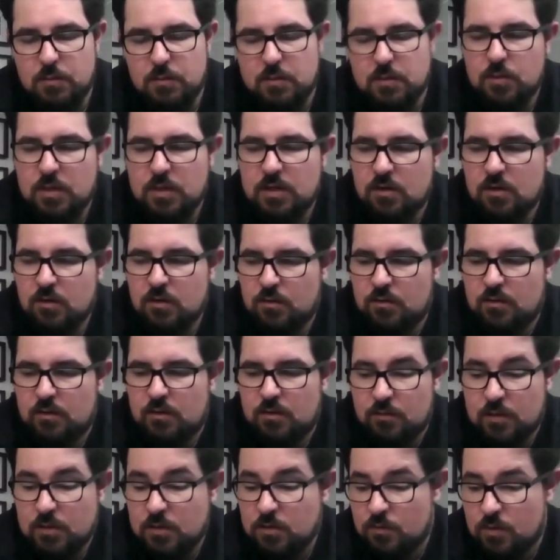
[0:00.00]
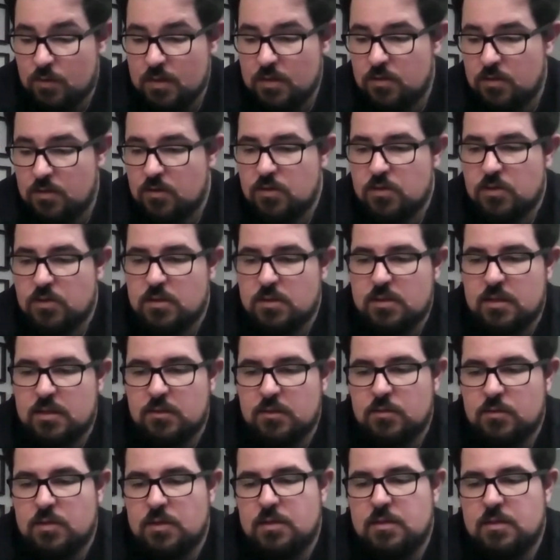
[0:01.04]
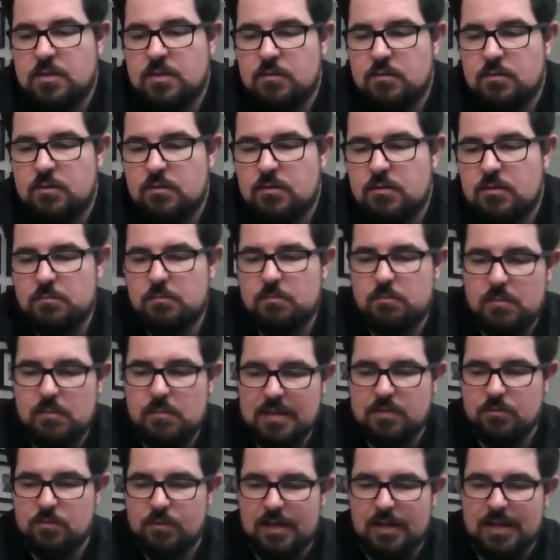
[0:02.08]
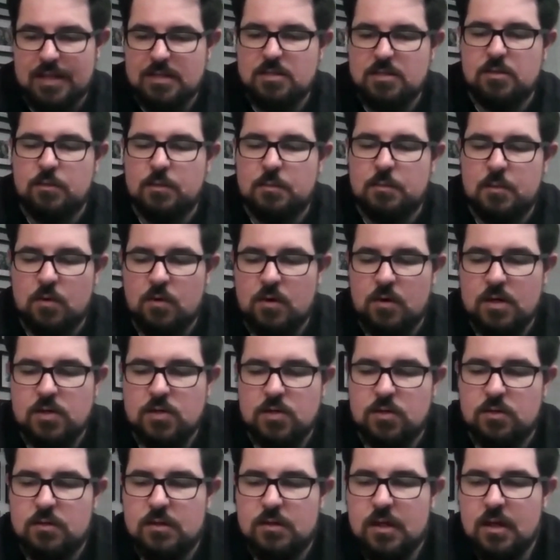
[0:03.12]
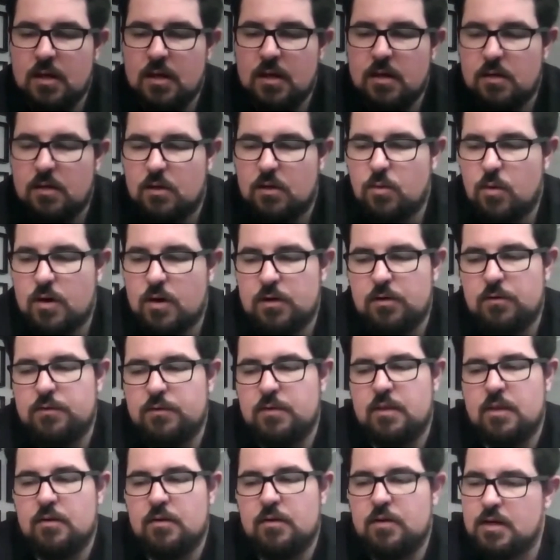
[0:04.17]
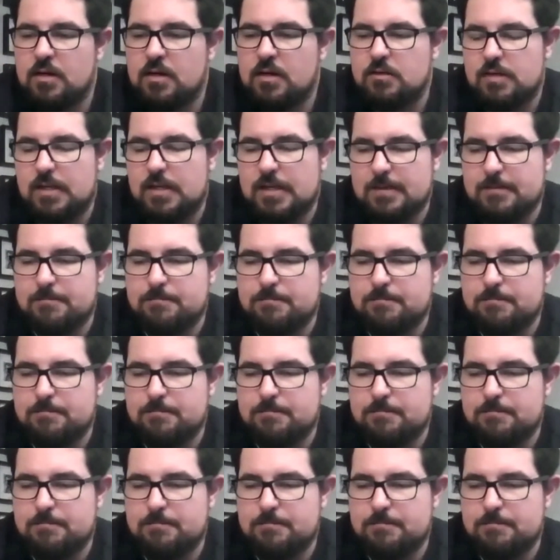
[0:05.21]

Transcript: Because we know that there is research that tells us that, as it relates to immigration, that quite often there are